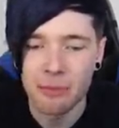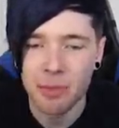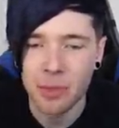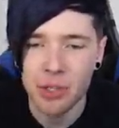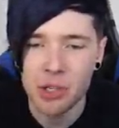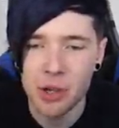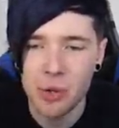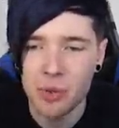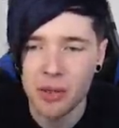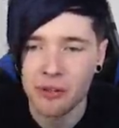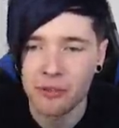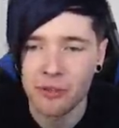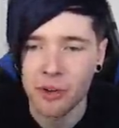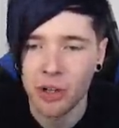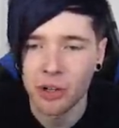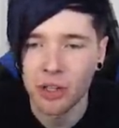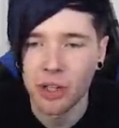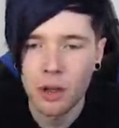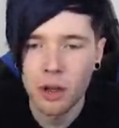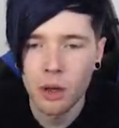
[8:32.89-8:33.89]

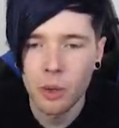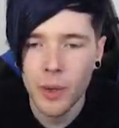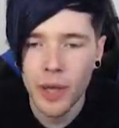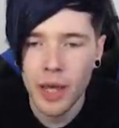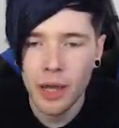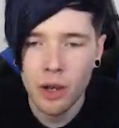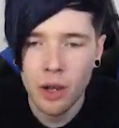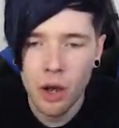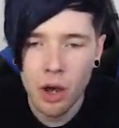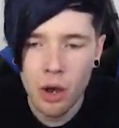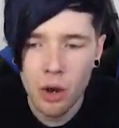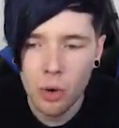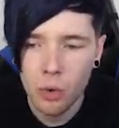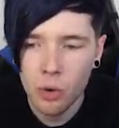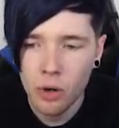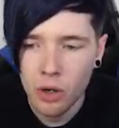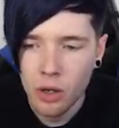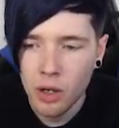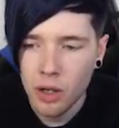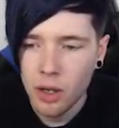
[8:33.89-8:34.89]
Beautiful. Oh,
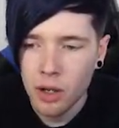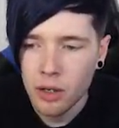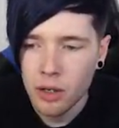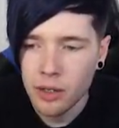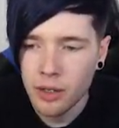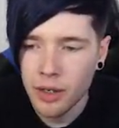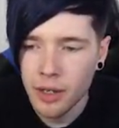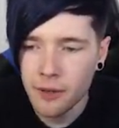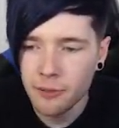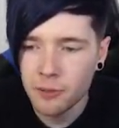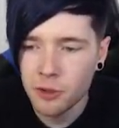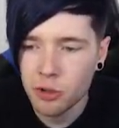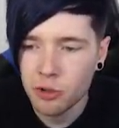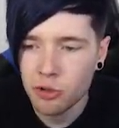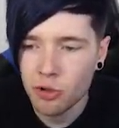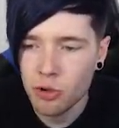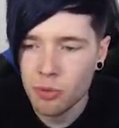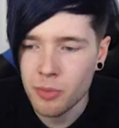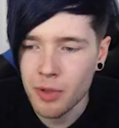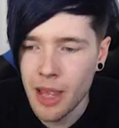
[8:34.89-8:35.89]
hello. Lift
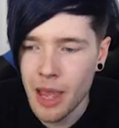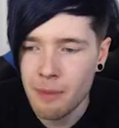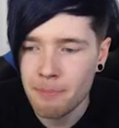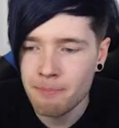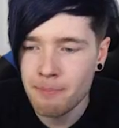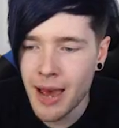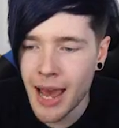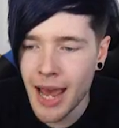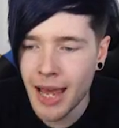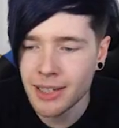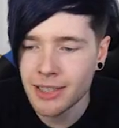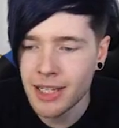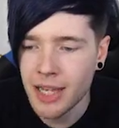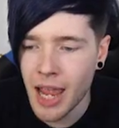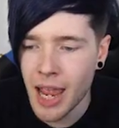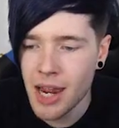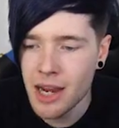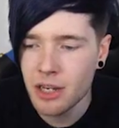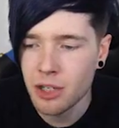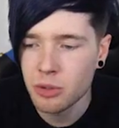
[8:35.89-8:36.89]
shroom. Get mad
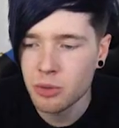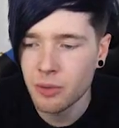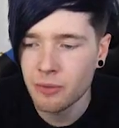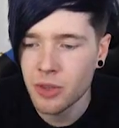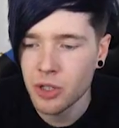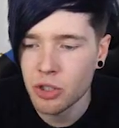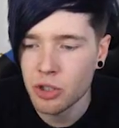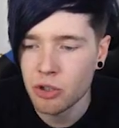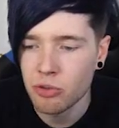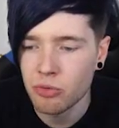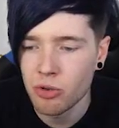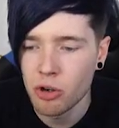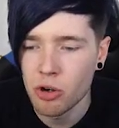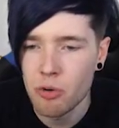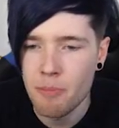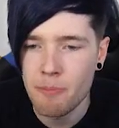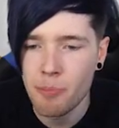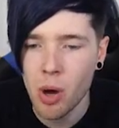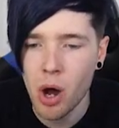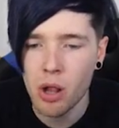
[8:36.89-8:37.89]
gains with this
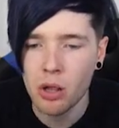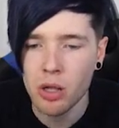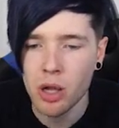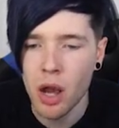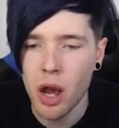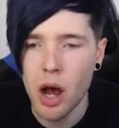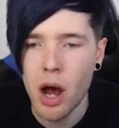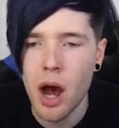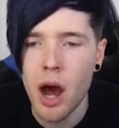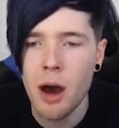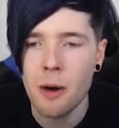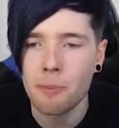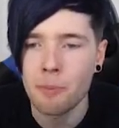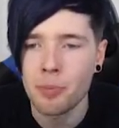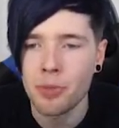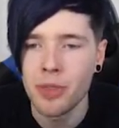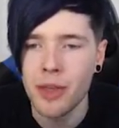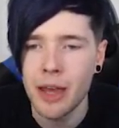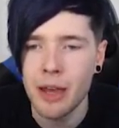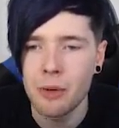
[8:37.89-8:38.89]
shroom. Bulk
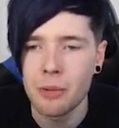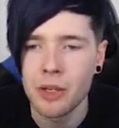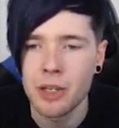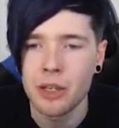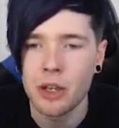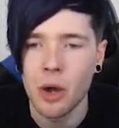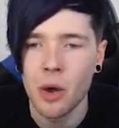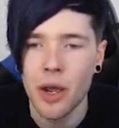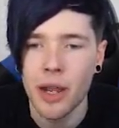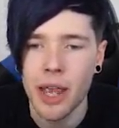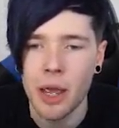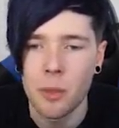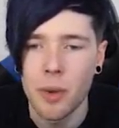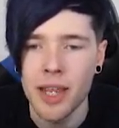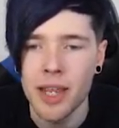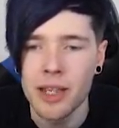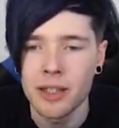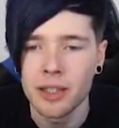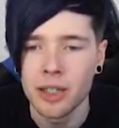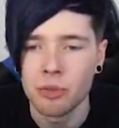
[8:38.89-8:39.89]
up. There we go. Okay,
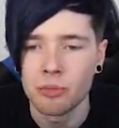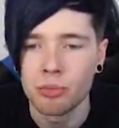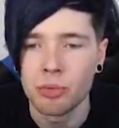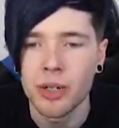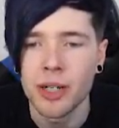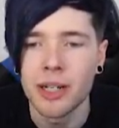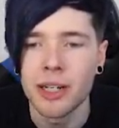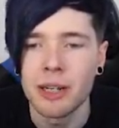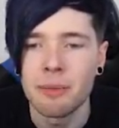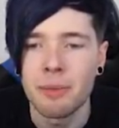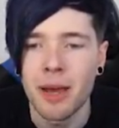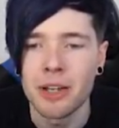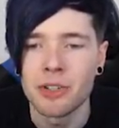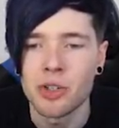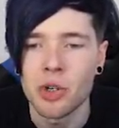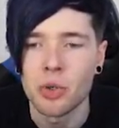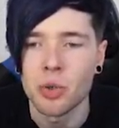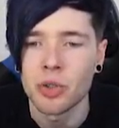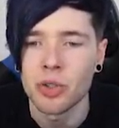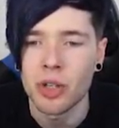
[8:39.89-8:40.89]
we're eating really
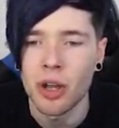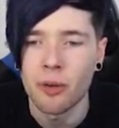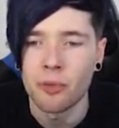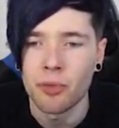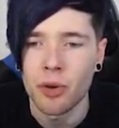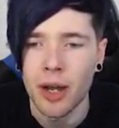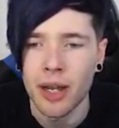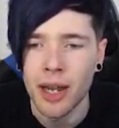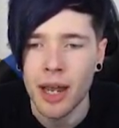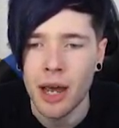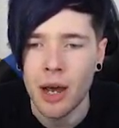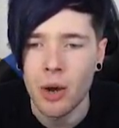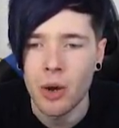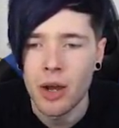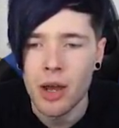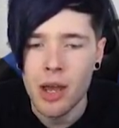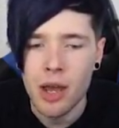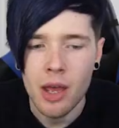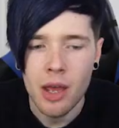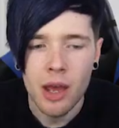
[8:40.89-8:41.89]
magical stuff right
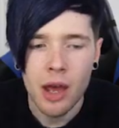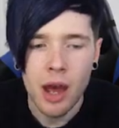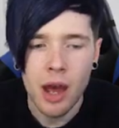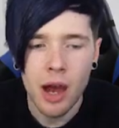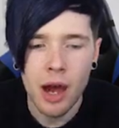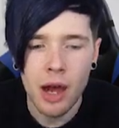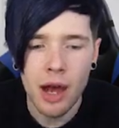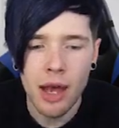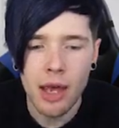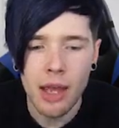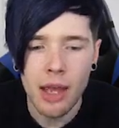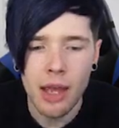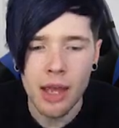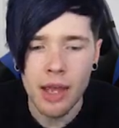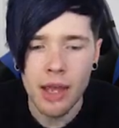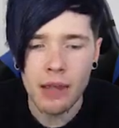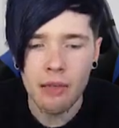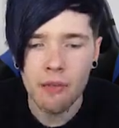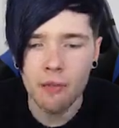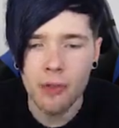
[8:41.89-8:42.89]
now.
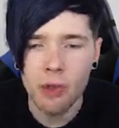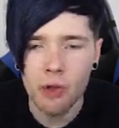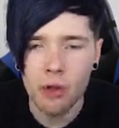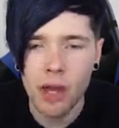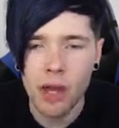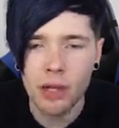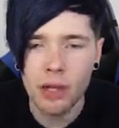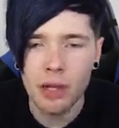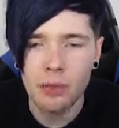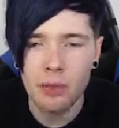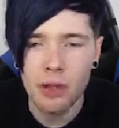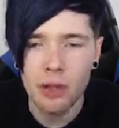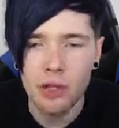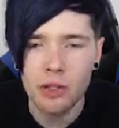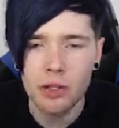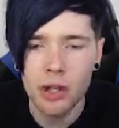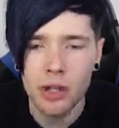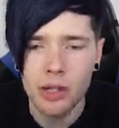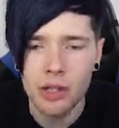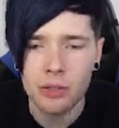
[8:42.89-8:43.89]
I feel like I'm going
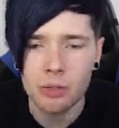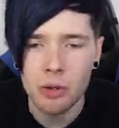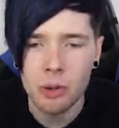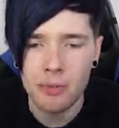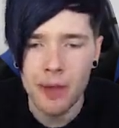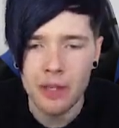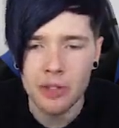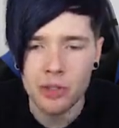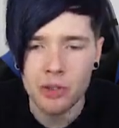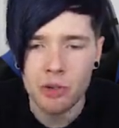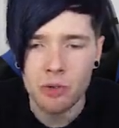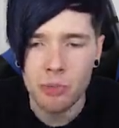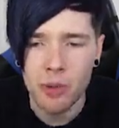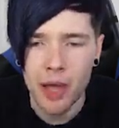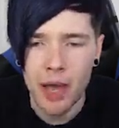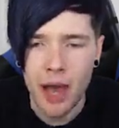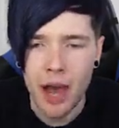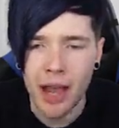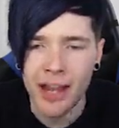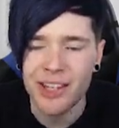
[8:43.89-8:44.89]
to turn into a magical
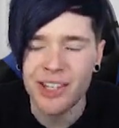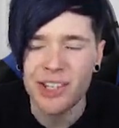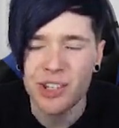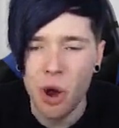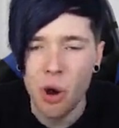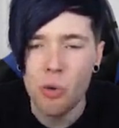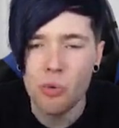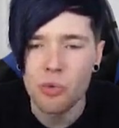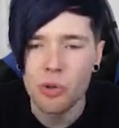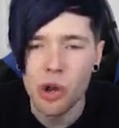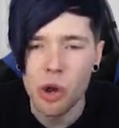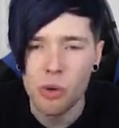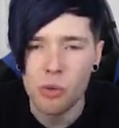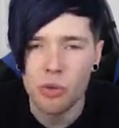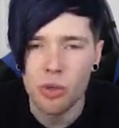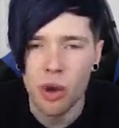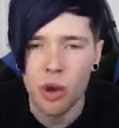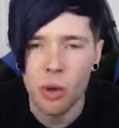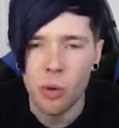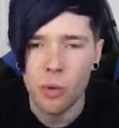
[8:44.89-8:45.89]
bear. I don't know,
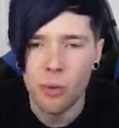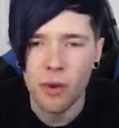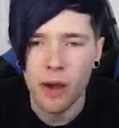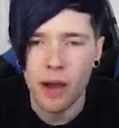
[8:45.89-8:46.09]
though.